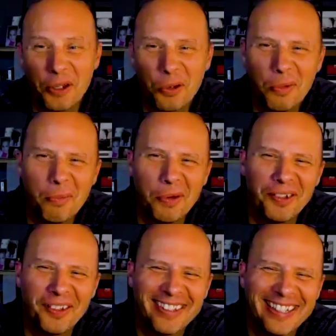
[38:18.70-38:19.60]
Yeah, you and me
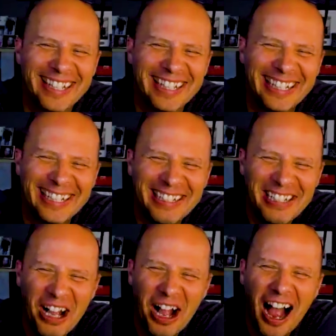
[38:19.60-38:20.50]
both.
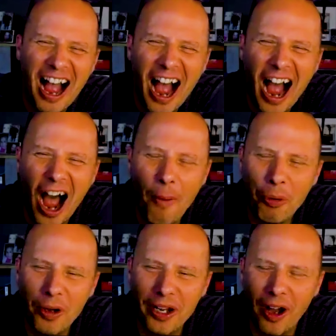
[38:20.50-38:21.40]
I'll
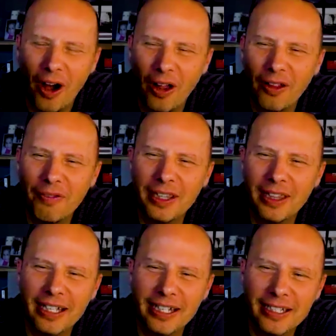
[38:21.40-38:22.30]
put all of the
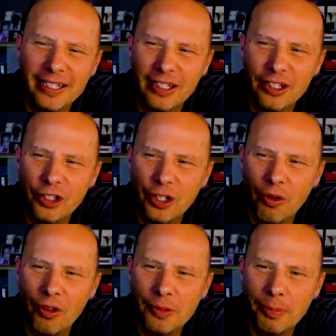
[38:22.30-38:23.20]
links in the
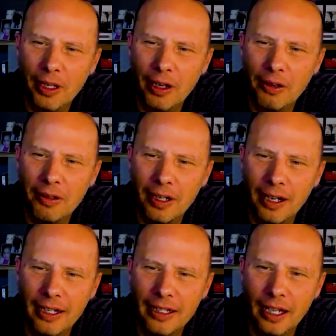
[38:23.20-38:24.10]
show notes below.
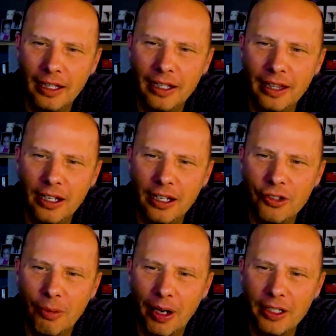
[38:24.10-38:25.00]
Dudley, thank you
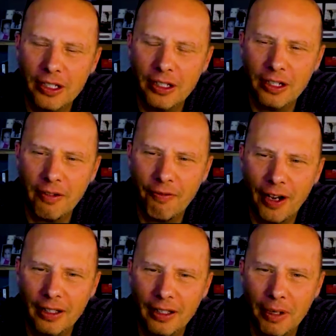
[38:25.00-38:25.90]
so much. It's good to
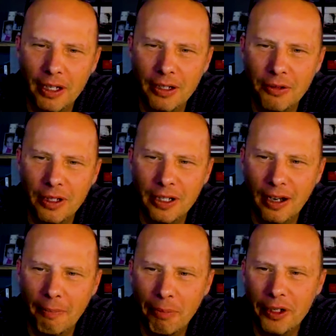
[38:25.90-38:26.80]
finally meet you in
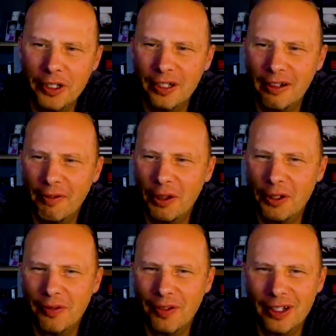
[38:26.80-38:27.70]
person, even
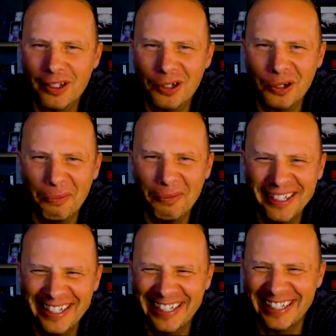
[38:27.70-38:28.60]
though it's via Zoom.